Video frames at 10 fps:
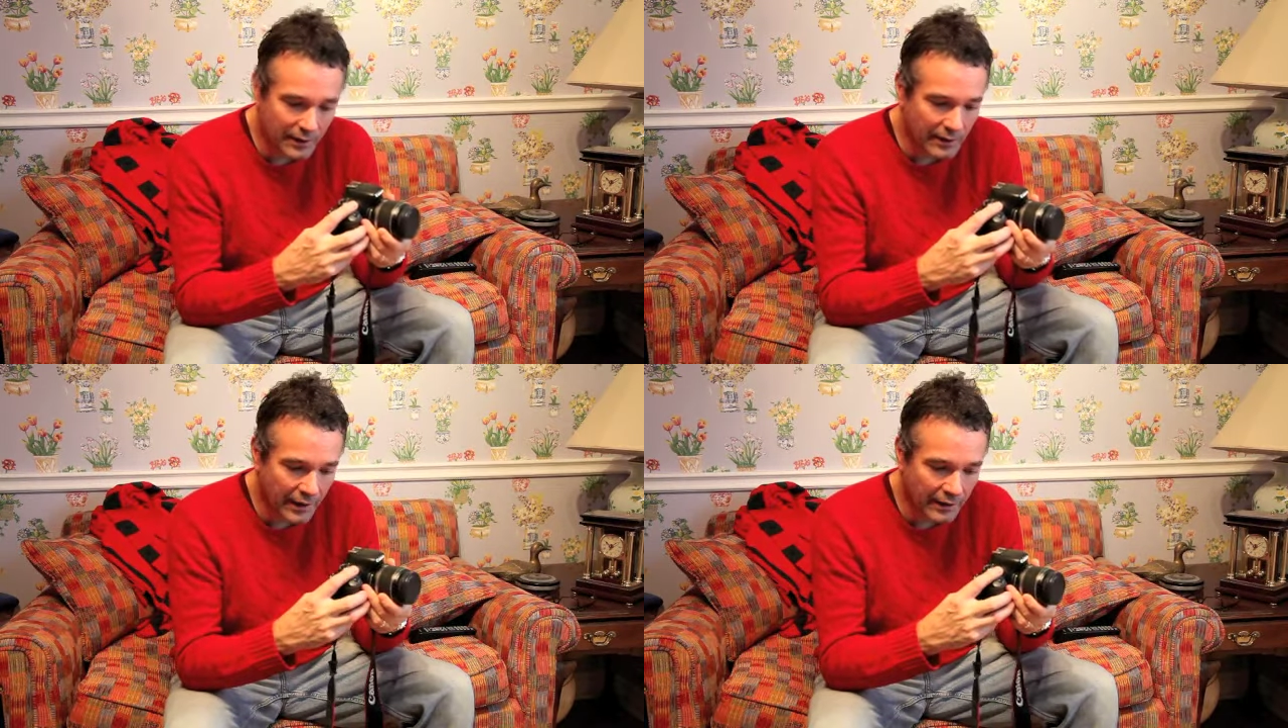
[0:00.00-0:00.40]

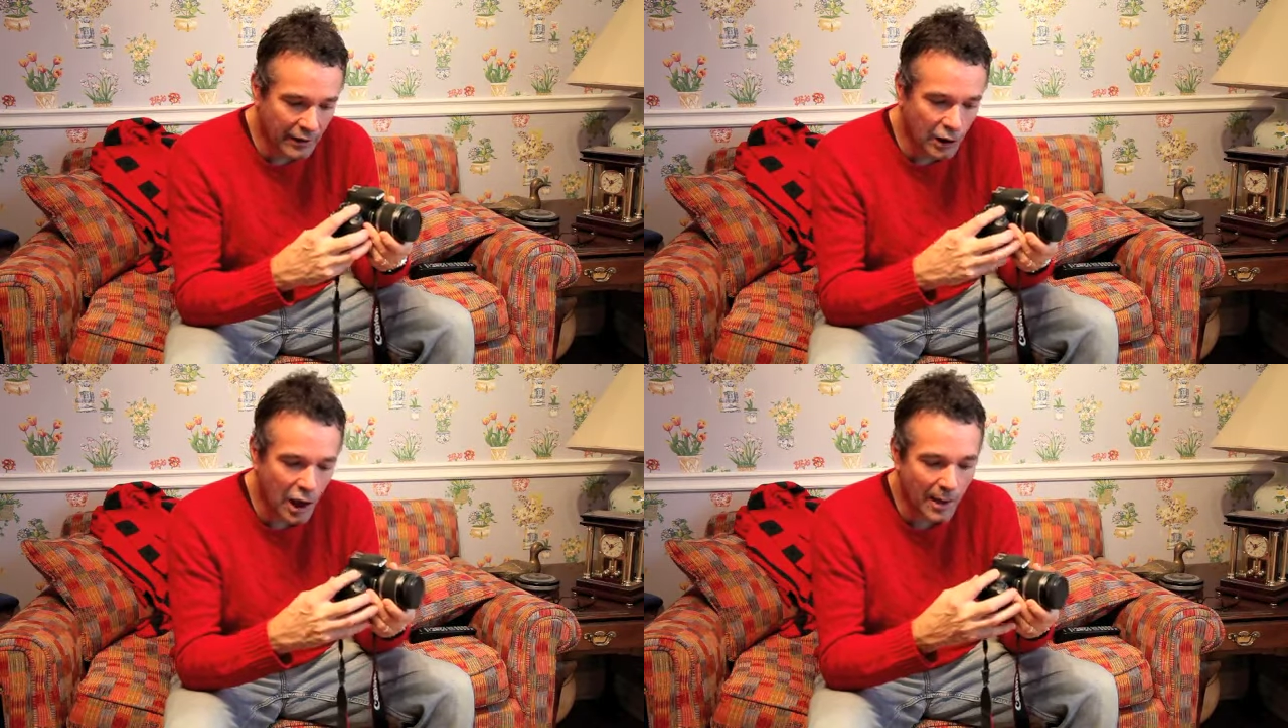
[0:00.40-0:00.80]
that
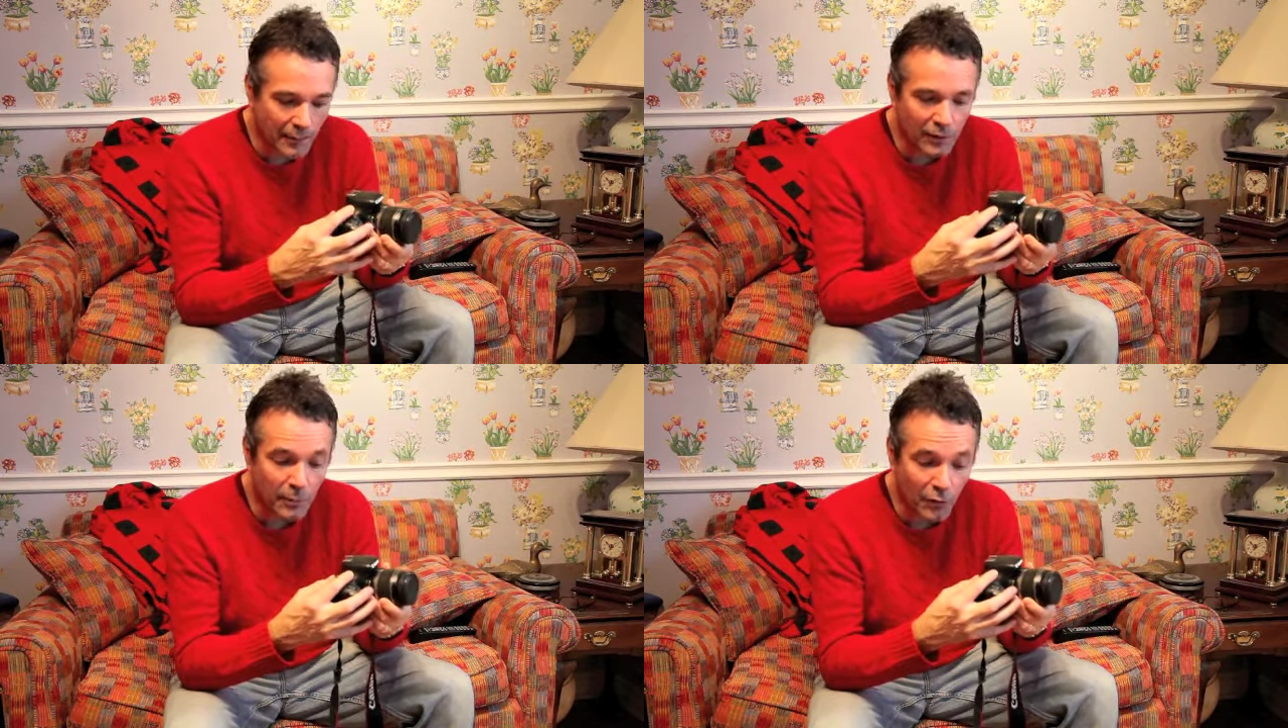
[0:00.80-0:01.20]
are
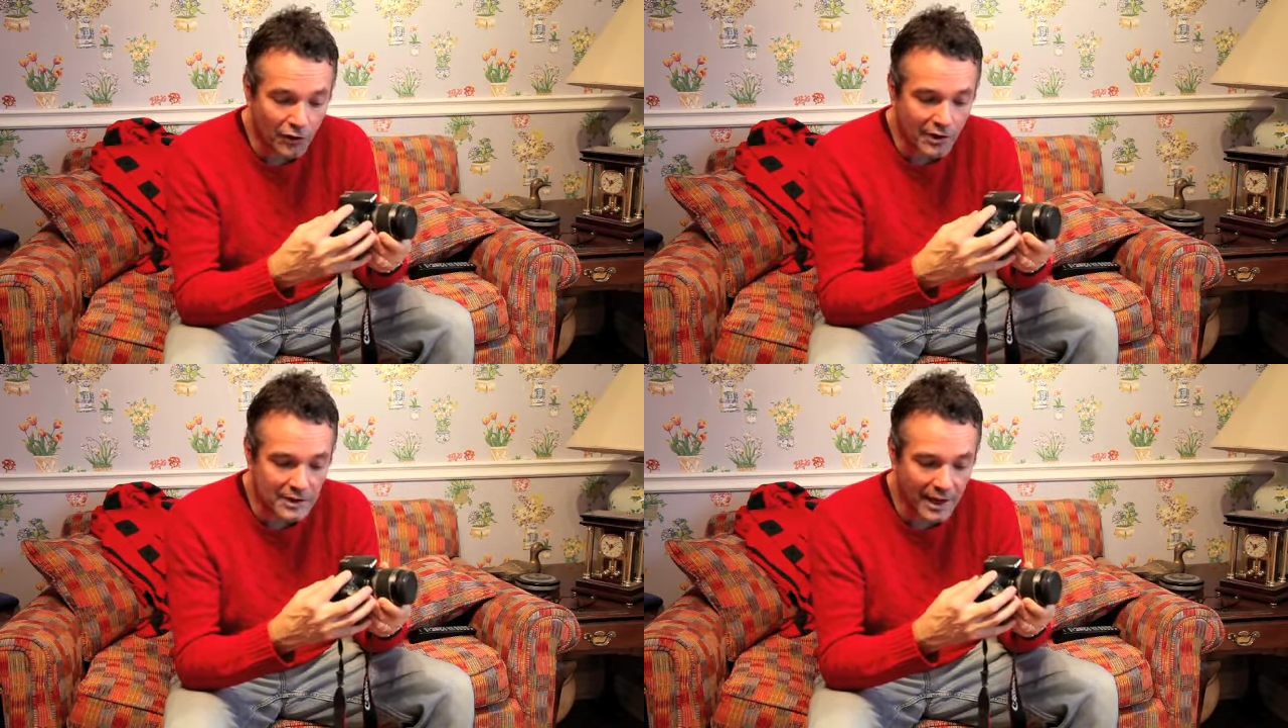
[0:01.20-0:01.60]
common to most
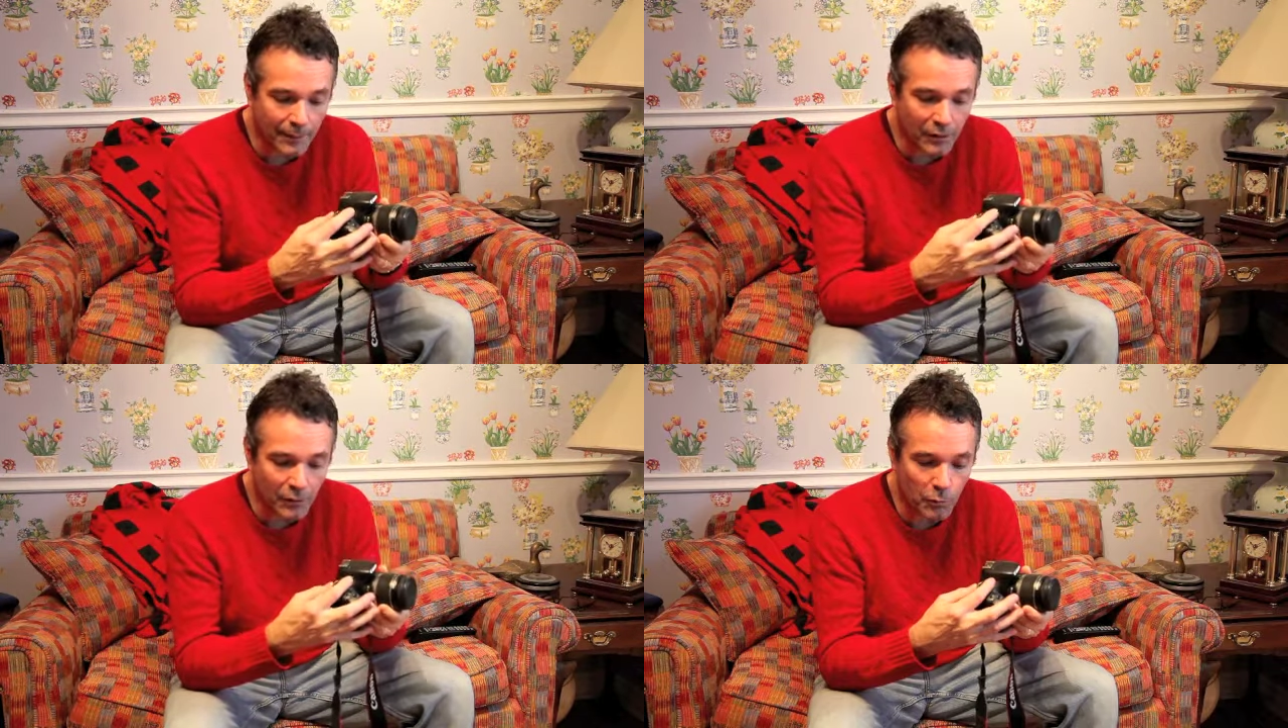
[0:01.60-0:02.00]
of these cameras,